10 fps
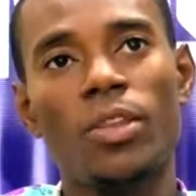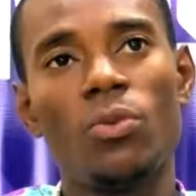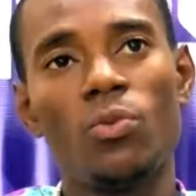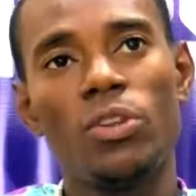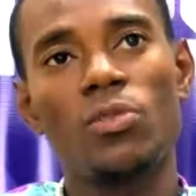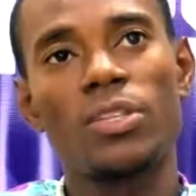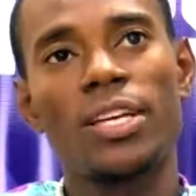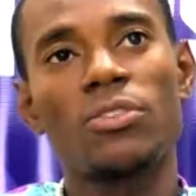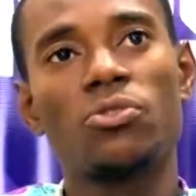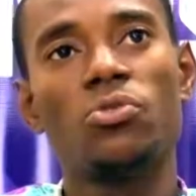we looked
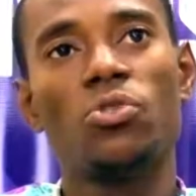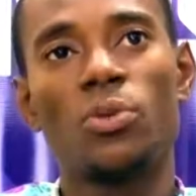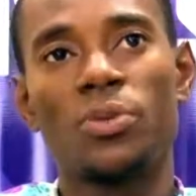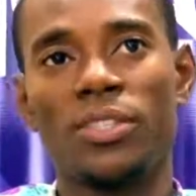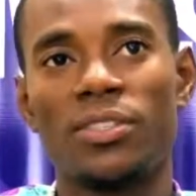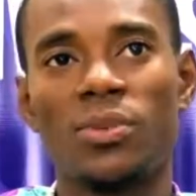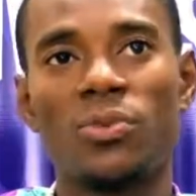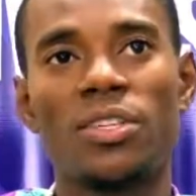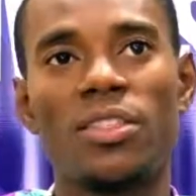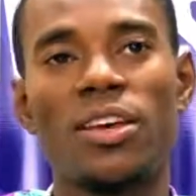at 2 options, and we
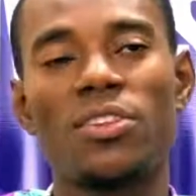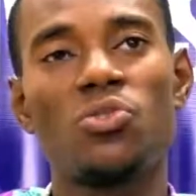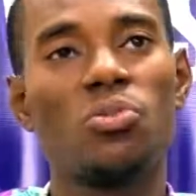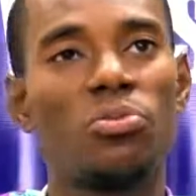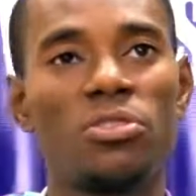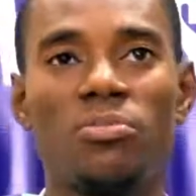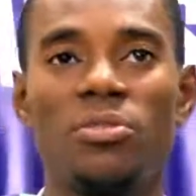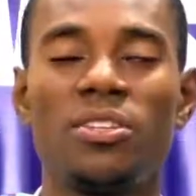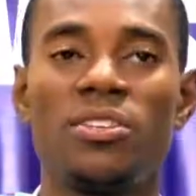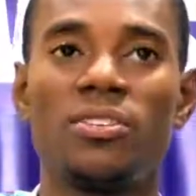said there are 2
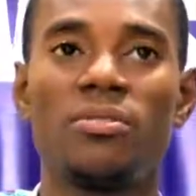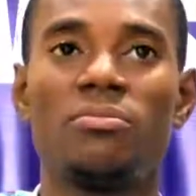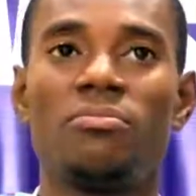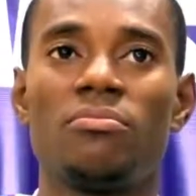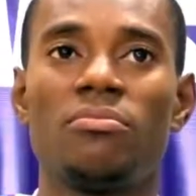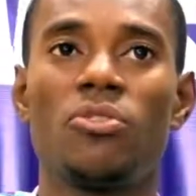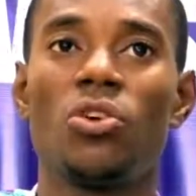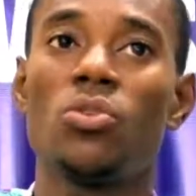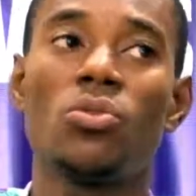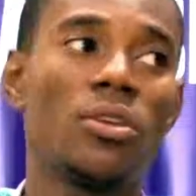possibilities,
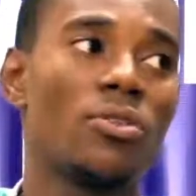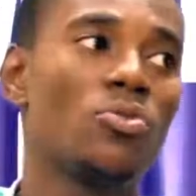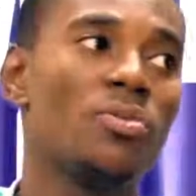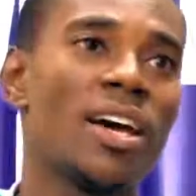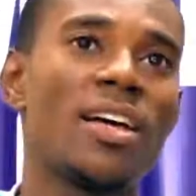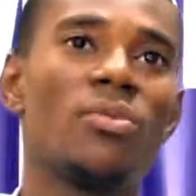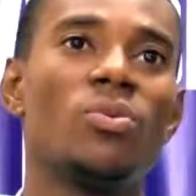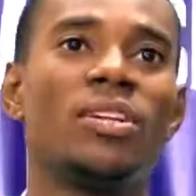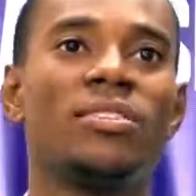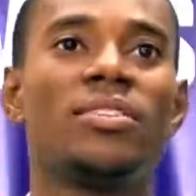although there could be other
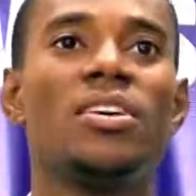ones.